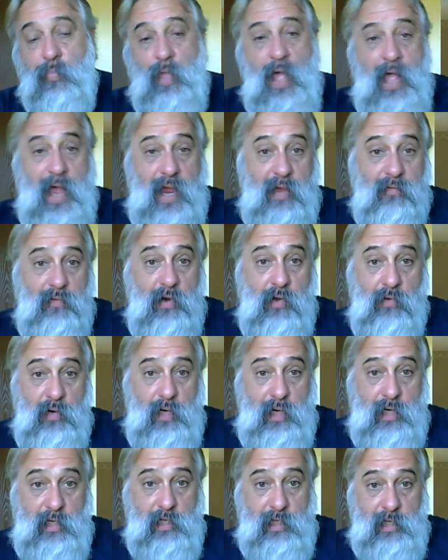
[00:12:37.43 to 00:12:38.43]
I have no
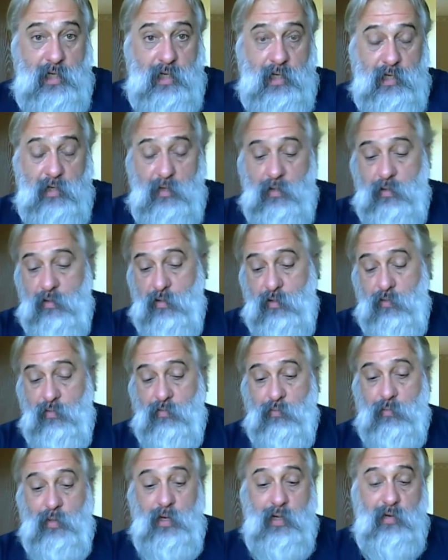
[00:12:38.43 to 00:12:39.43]
need to take a
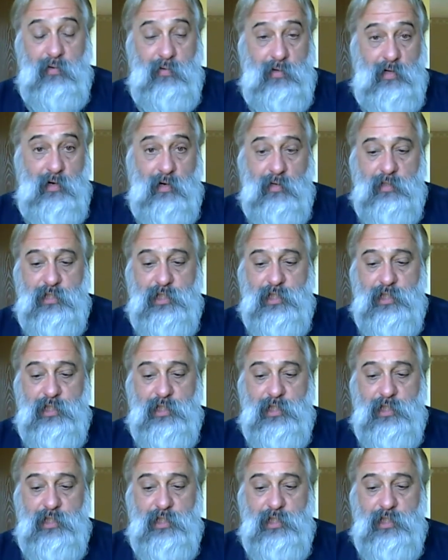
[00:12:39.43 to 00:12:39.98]
300-yard